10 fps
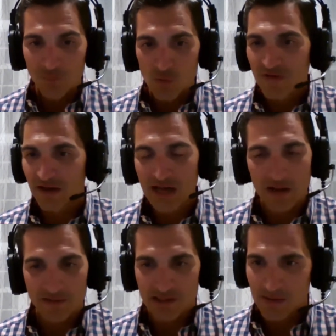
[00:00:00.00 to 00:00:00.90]
We've had
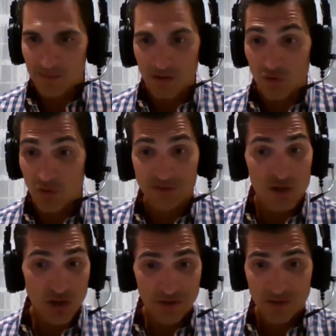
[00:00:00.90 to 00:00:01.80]
colicky babies who have
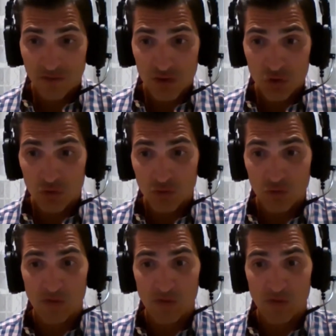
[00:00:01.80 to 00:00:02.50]
digestive issues.